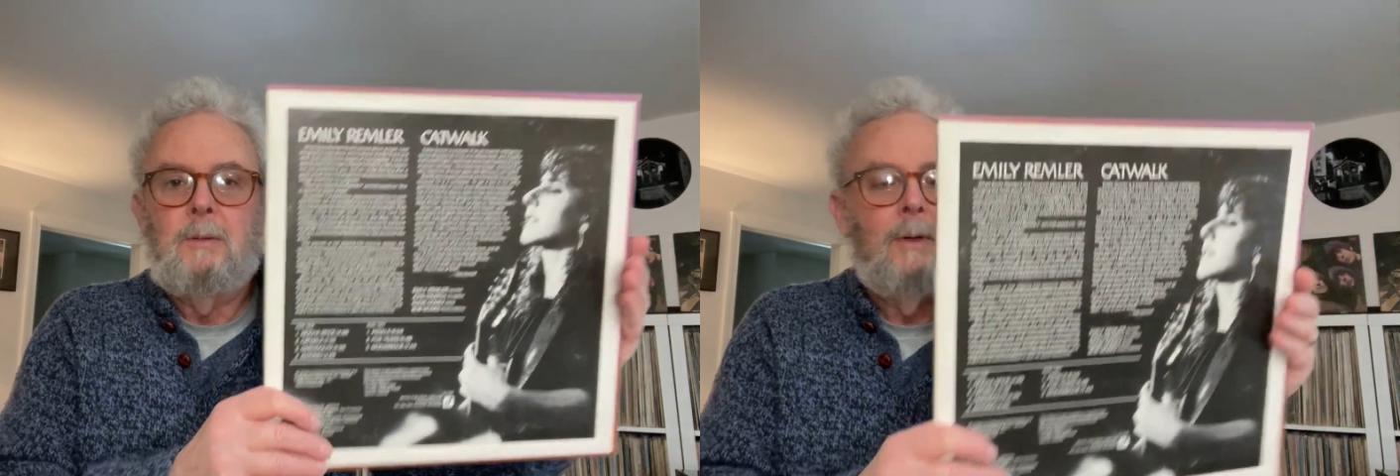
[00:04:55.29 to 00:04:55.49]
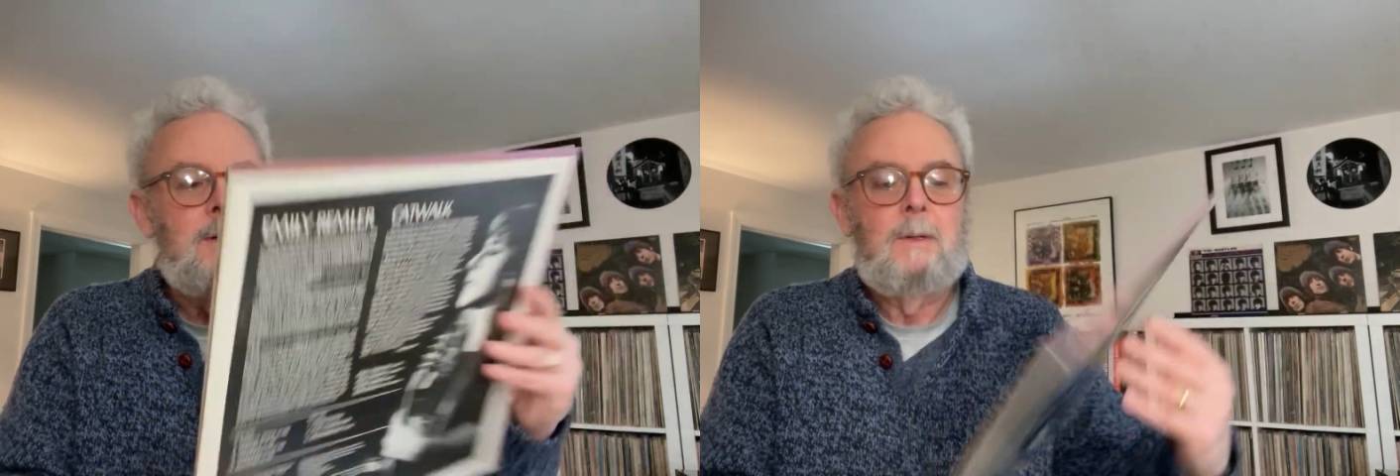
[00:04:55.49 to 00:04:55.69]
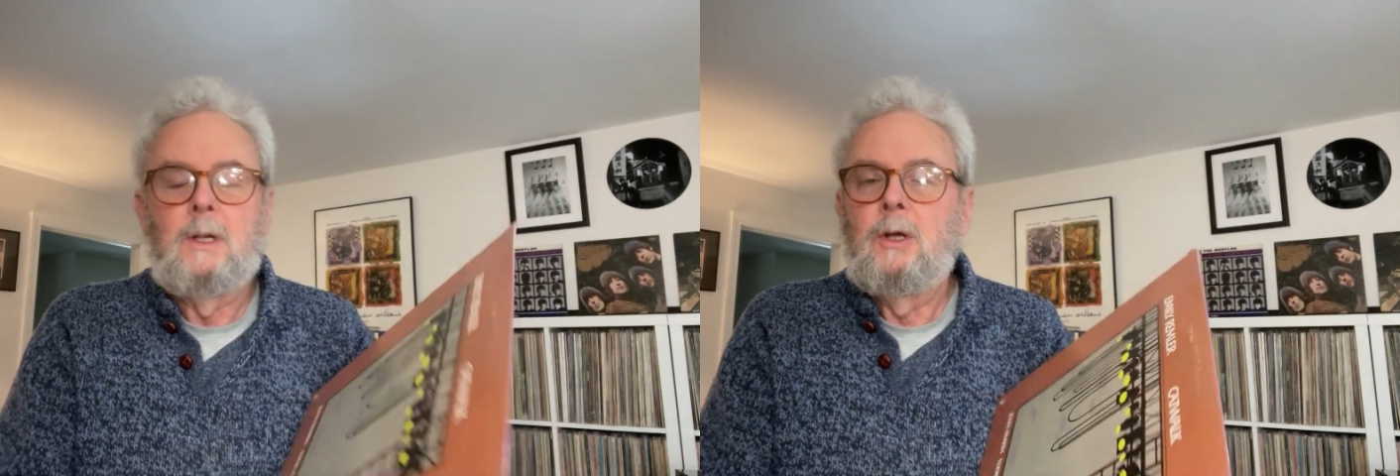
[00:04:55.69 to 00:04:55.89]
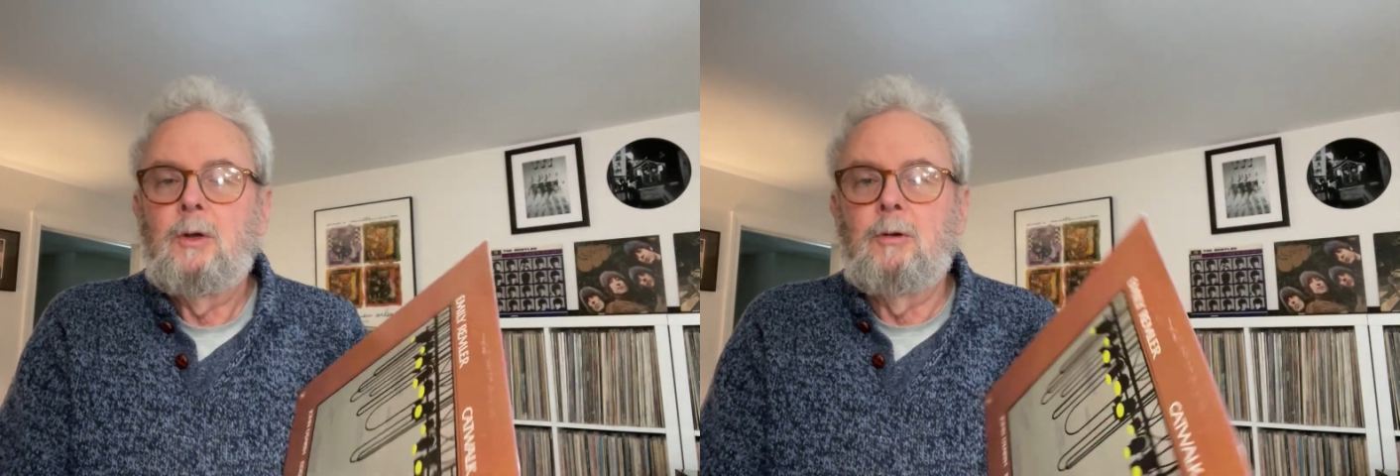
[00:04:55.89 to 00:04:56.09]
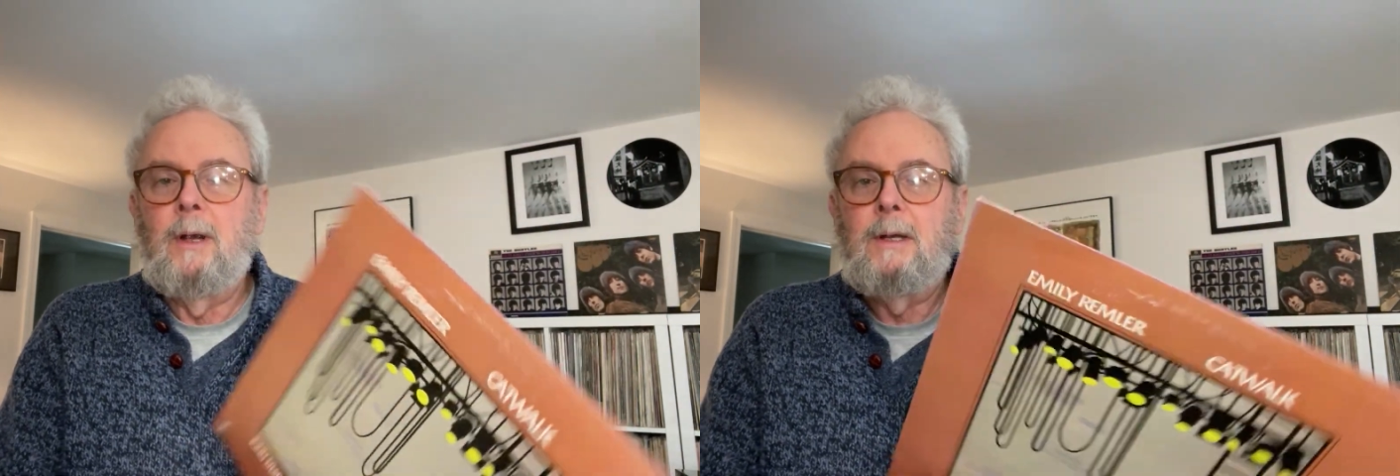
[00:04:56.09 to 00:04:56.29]
but
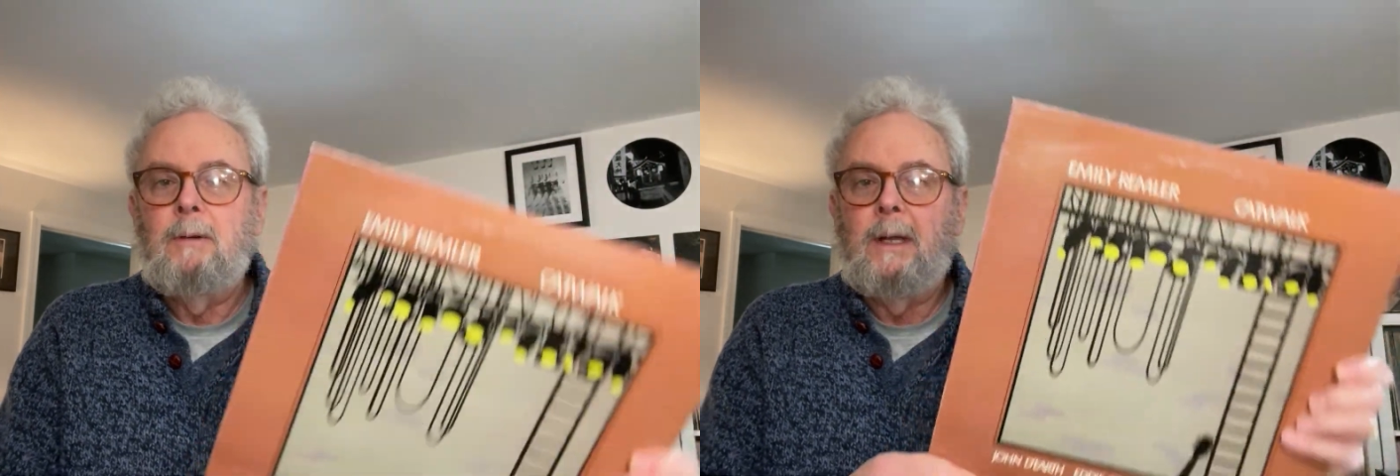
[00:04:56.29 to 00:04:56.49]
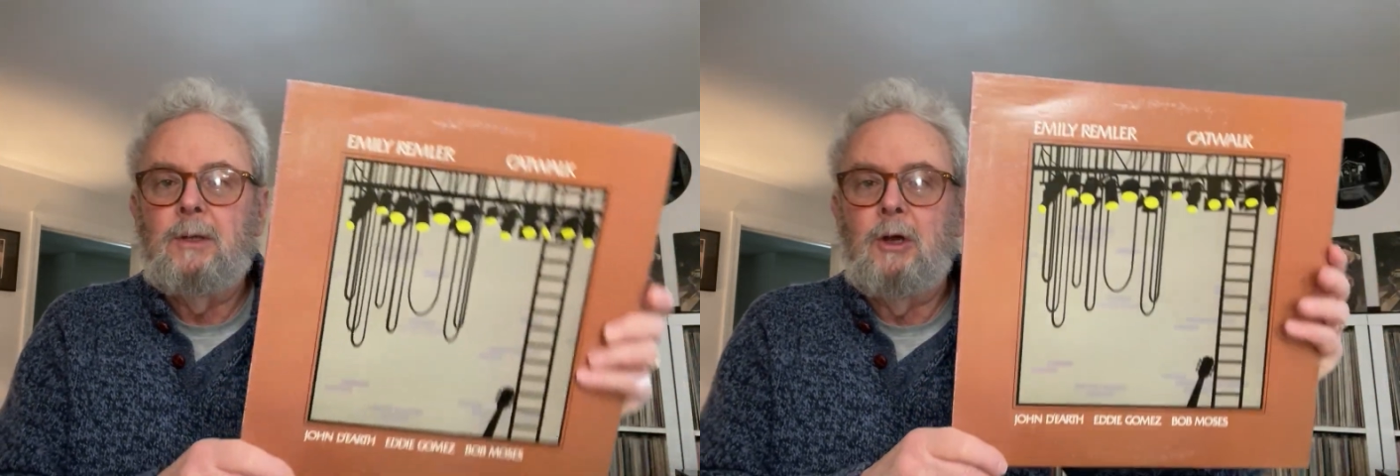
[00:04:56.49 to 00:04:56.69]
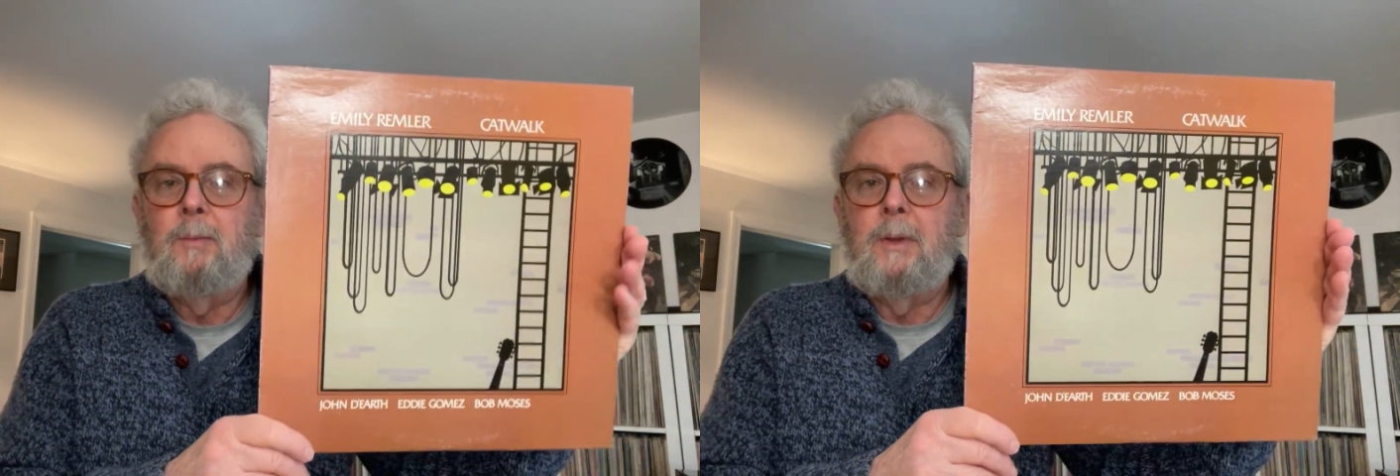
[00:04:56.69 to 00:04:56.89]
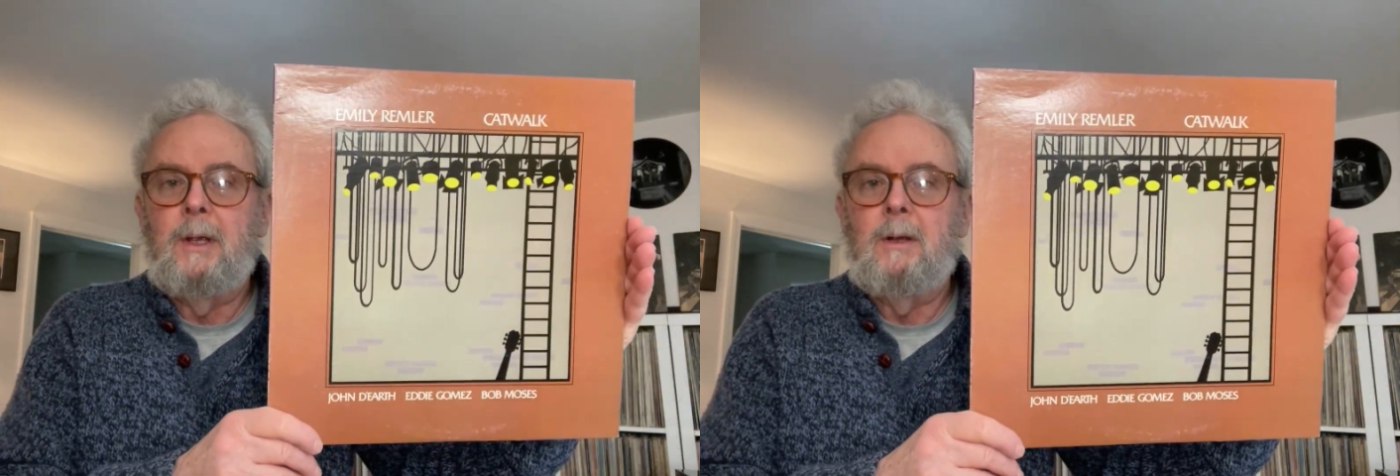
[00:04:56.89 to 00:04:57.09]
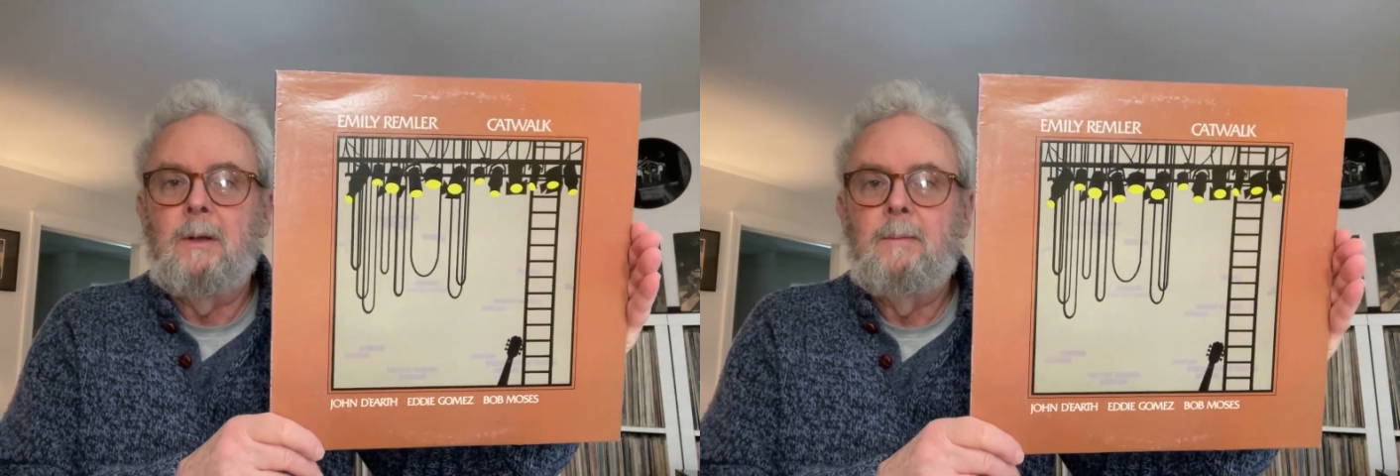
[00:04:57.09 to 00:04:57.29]
great guitar
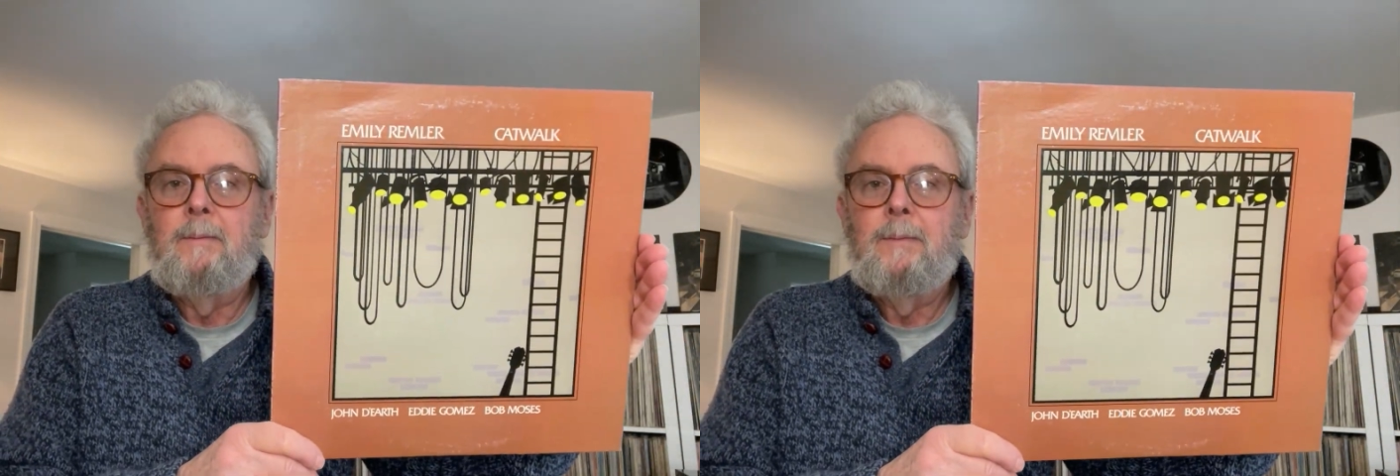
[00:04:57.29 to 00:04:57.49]
player.